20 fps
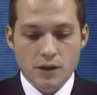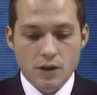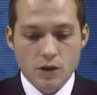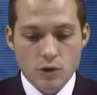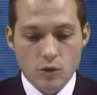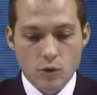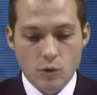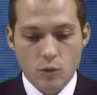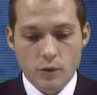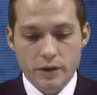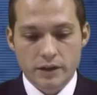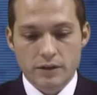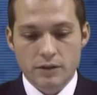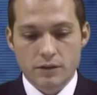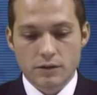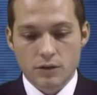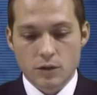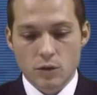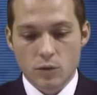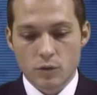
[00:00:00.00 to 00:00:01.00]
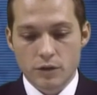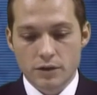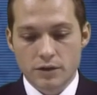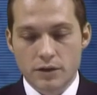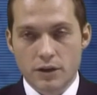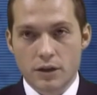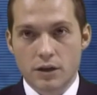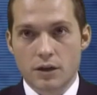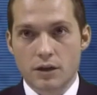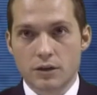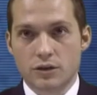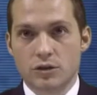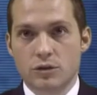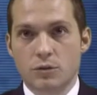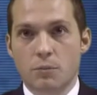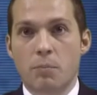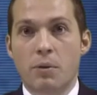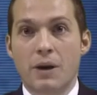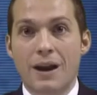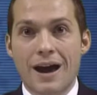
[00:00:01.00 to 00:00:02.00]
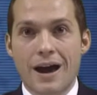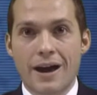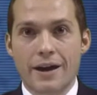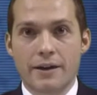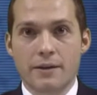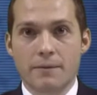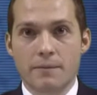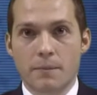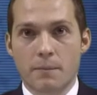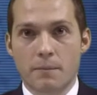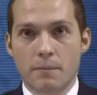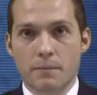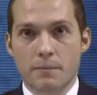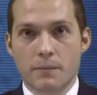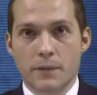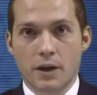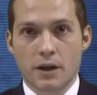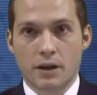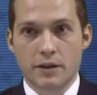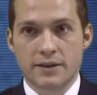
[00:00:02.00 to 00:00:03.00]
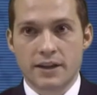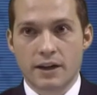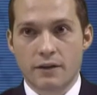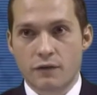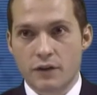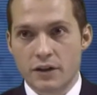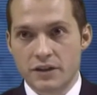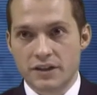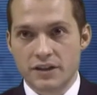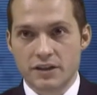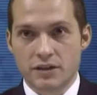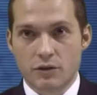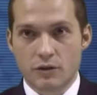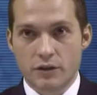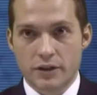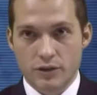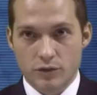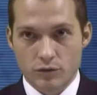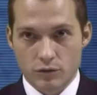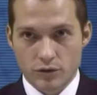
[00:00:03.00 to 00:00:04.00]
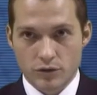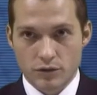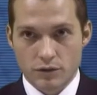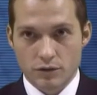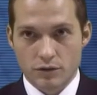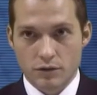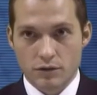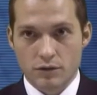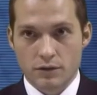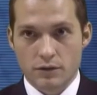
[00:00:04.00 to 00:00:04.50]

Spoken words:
who would supply San Francisco and Houston.